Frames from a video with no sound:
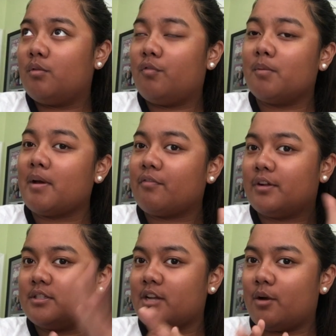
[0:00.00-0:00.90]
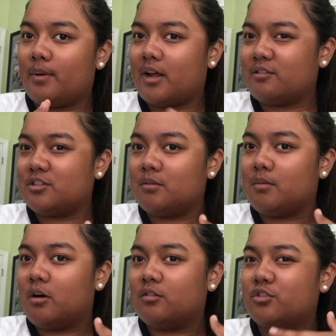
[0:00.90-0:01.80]
Before my friends and I went out to the
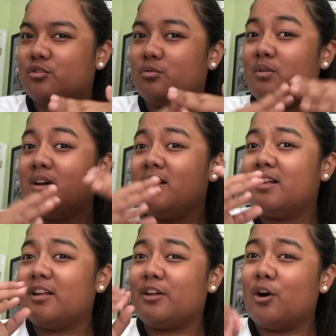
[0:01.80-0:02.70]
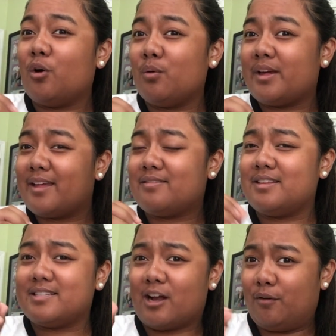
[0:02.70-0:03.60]
mall to go get
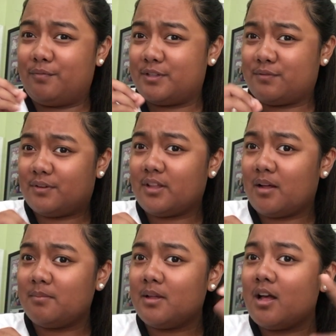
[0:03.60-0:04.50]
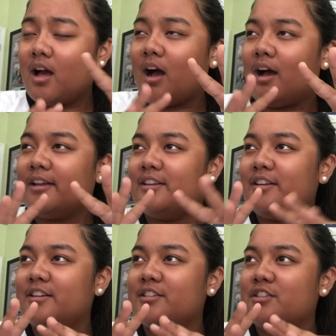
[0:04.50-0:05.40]
these outfits for them, I
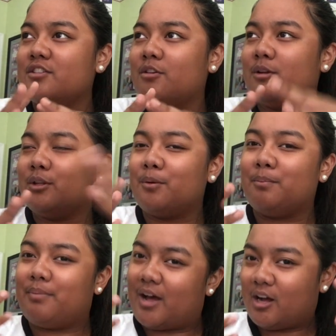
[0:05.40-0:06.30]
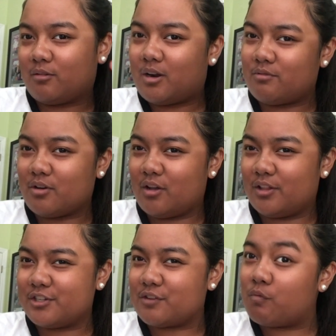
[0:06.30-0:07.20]
needed to know a little background
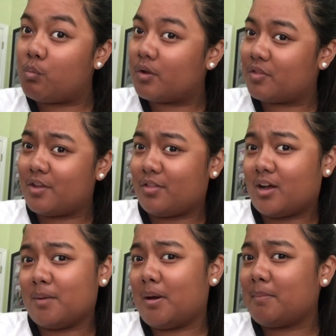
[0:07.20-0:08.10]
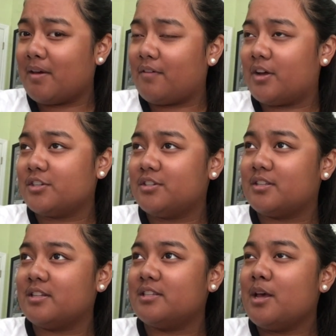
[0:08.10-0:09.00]
knowledge of what they thought about my fashion
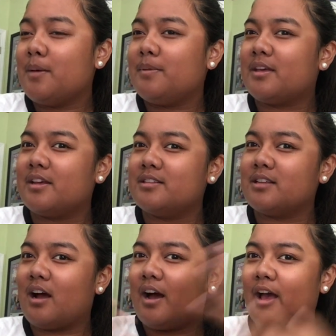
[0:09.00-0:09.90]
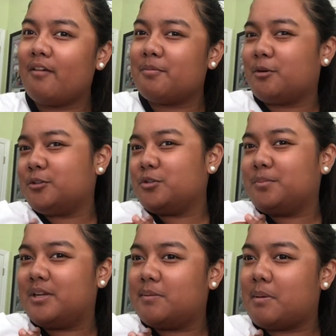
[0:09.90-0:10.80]
sense because I have a personal
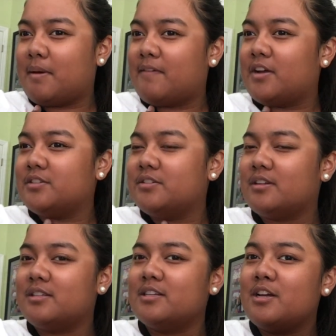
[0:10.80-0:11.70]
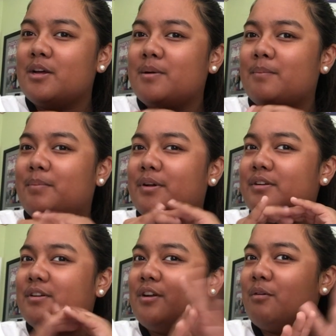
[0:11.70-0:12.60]
opinion about my fashion sense,
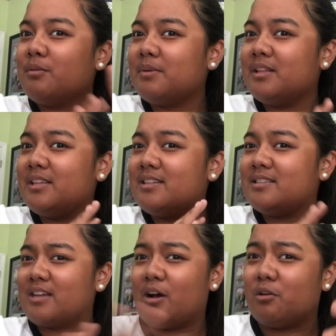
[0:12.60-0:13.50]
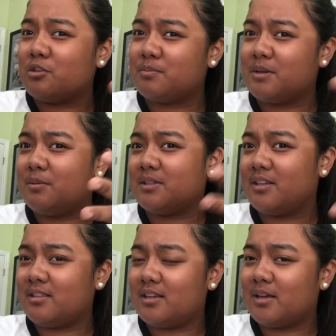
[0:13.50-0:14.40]
but no one really tells me what
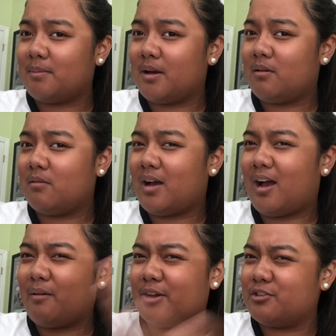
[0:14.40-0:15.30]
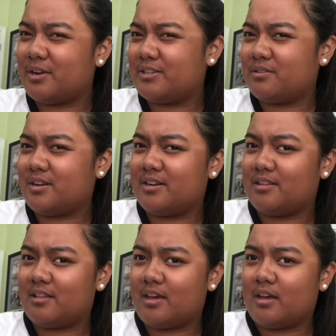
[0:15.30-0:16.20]
they think about how I dress or
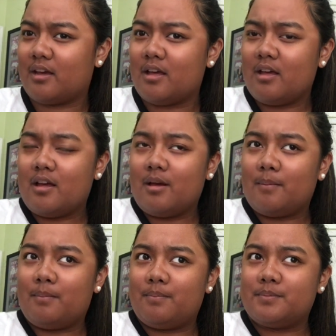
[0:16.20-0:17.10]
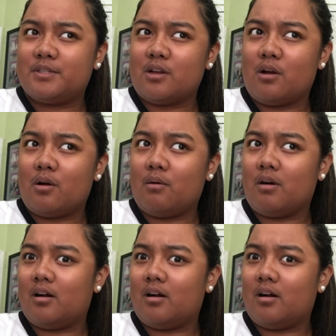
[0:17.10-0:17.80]
anything. So,